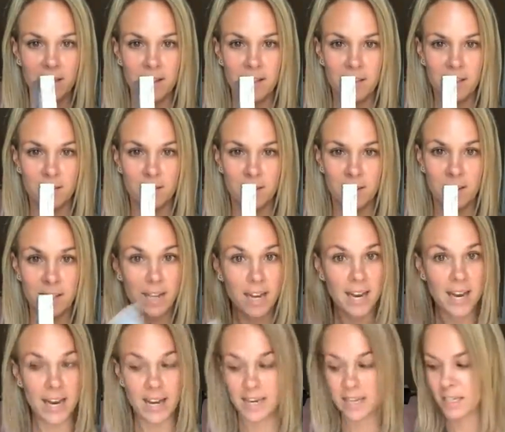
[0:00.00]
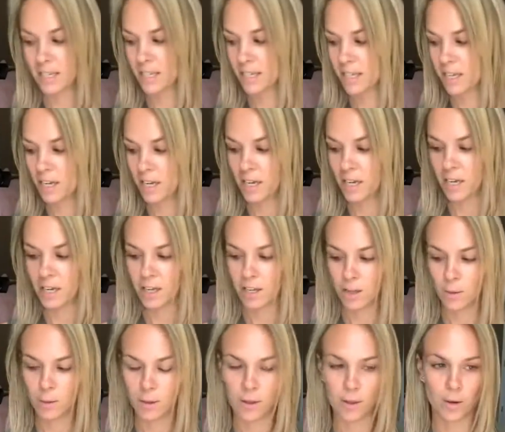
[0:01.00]
fits 8. You
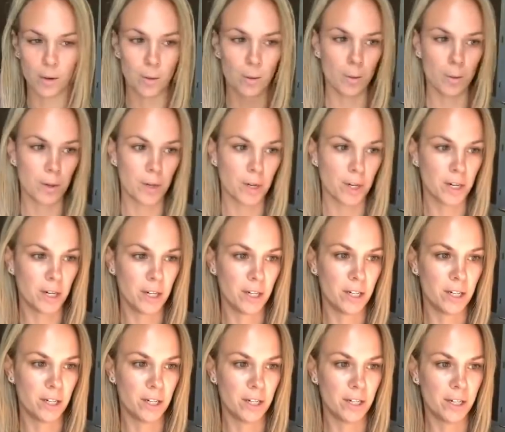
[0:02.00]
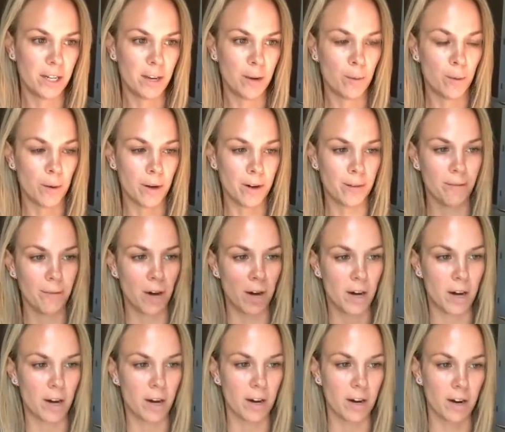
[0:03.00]
either ordered one of
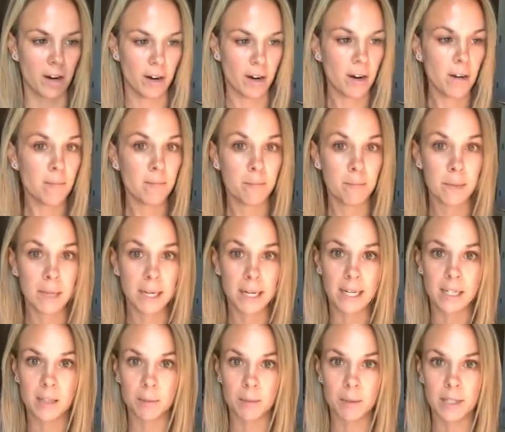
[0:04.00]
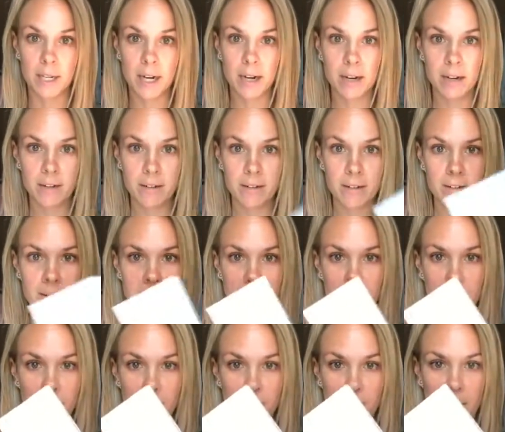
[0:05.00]
our mini double deckers,
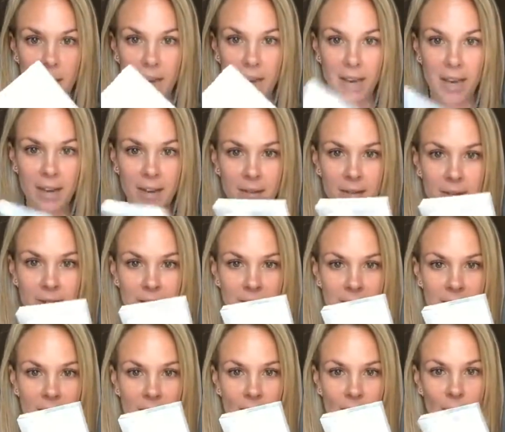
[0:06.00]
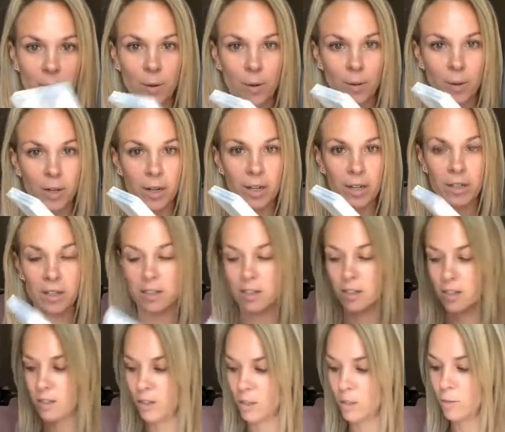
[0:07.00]
okay? Or
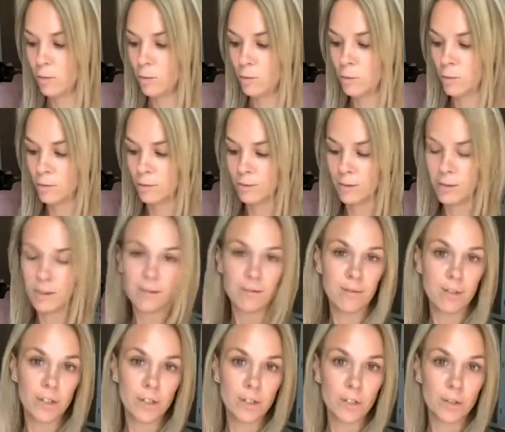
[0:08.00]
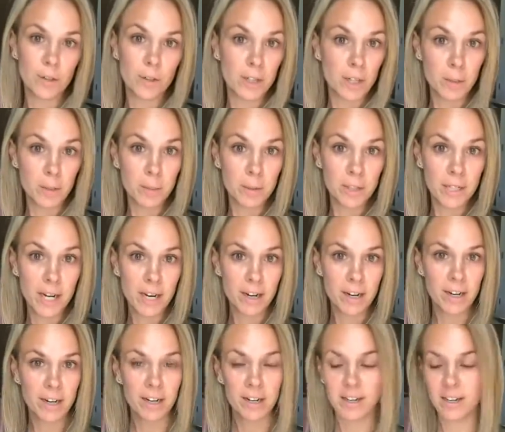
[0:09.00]
you refilled your double
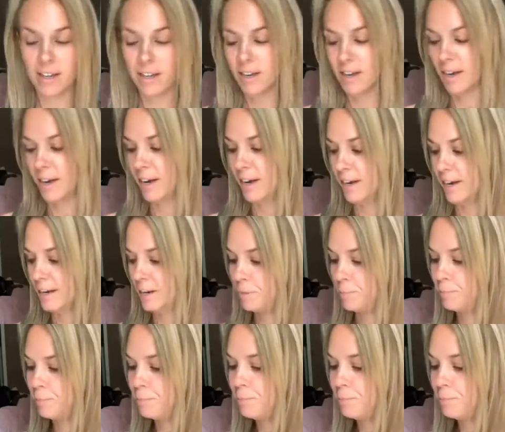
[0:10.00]
decker and